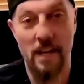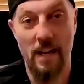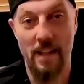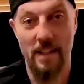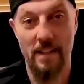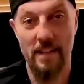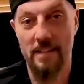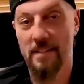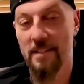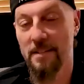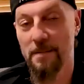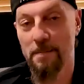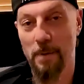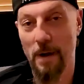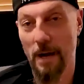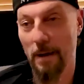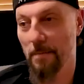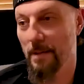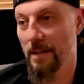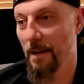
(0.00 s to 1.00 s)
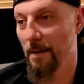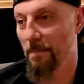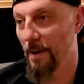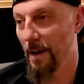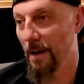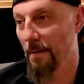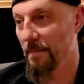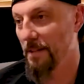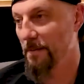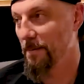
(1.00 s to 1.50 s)
This is probably a
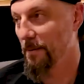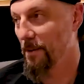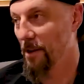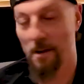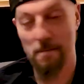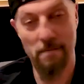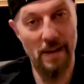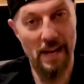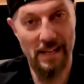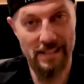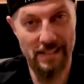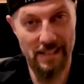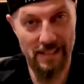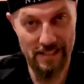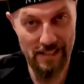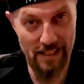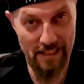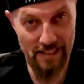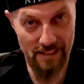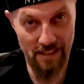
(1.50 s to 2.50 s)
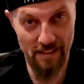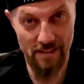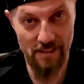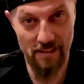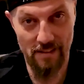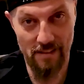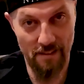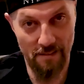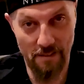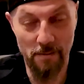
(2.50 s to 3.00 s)
problem that's gone back since the
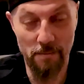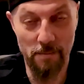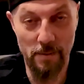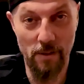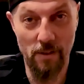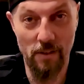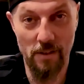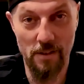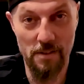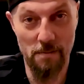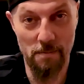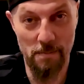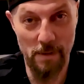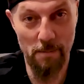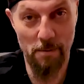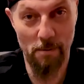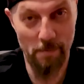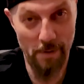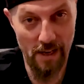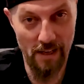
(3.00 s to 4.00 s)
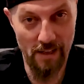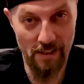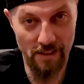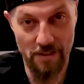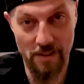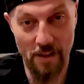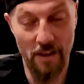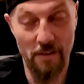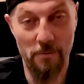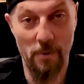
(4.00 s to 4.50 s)
existence of computers and people buying
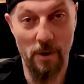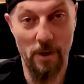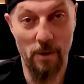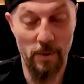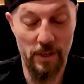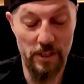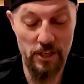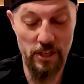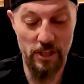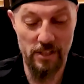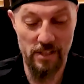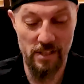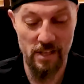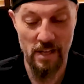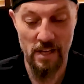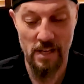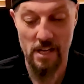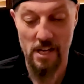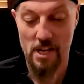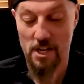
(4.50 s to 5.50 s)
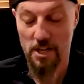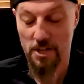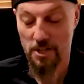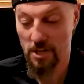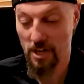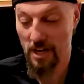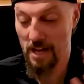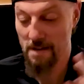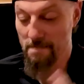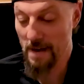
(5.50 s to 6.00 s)
software, which is,
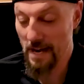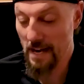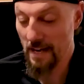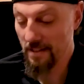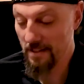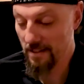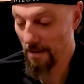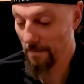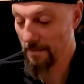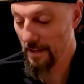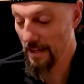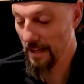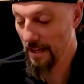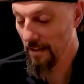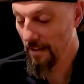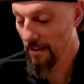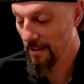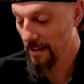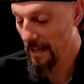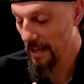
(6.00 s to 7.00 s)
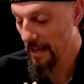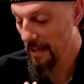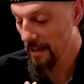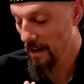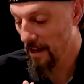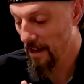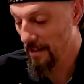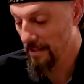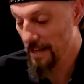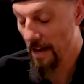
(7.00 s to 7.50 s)
should I buy something that
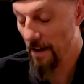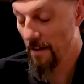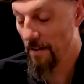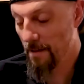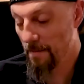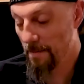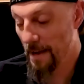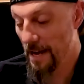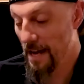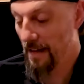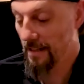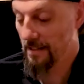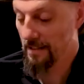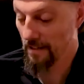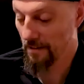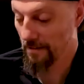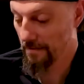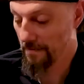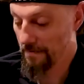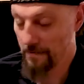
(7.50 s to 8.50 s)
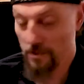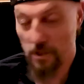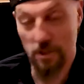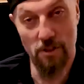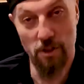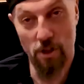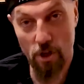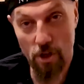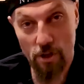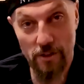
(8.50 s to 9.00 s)
is out of the box and just
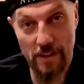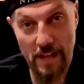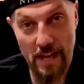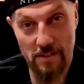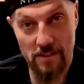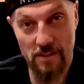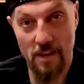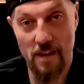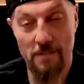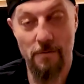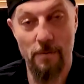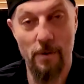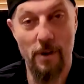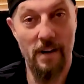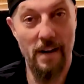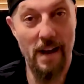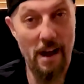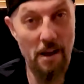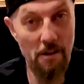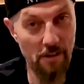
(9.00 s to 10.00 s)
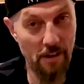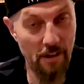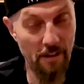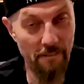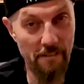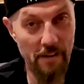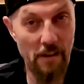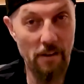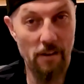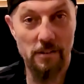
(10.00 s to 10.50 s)
learn that software and how to
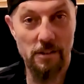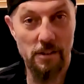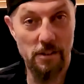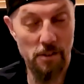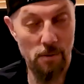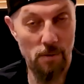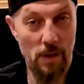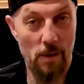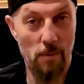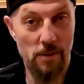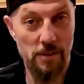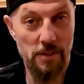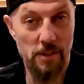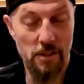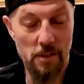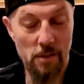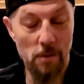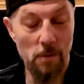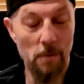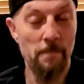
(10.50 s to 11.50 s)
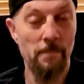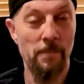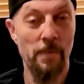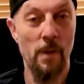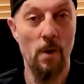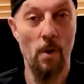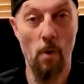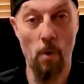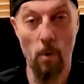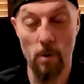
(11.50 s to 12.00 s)
configure it to do what I want to do?
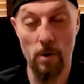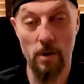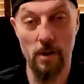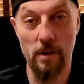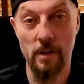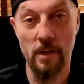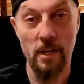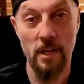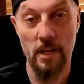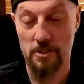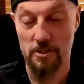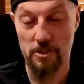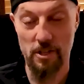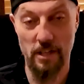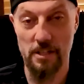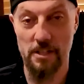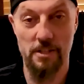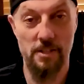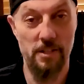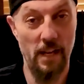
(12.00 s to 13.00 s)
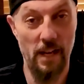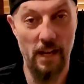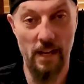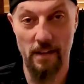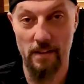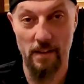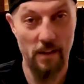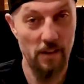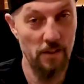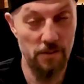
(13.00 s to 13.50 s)
Or should I just say,
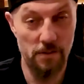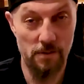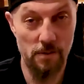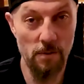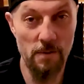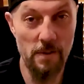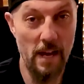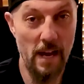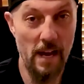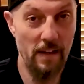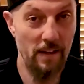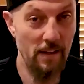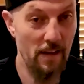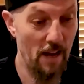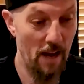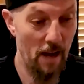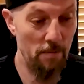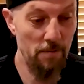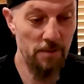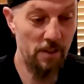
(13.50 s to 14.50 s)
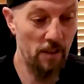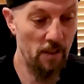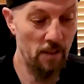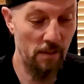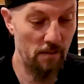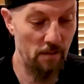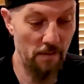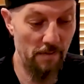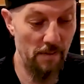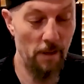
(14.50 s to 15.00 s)
screw that, I'm just going to
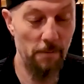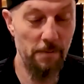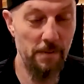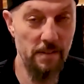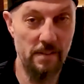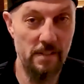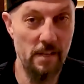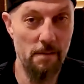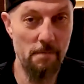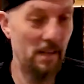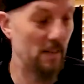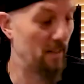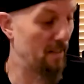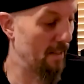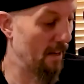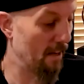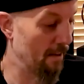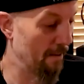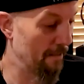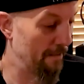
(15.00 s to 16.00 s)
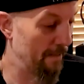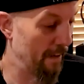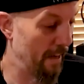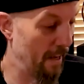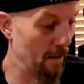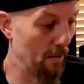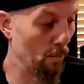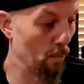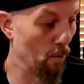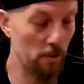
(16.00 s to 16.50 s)
develop this thing myself
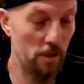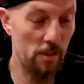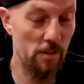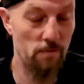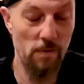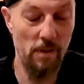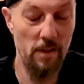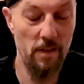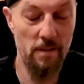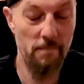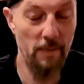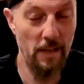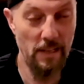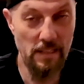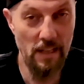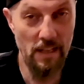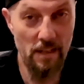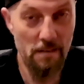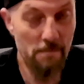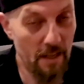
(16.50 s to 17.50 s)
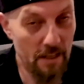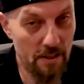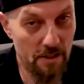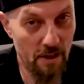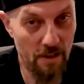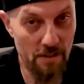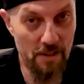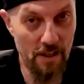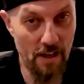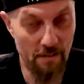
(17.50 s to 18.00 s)
and we'll just run it, maintain it, and manage it
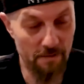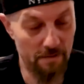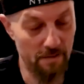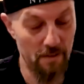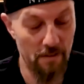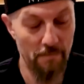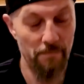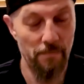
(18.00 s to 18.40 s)
ourselves?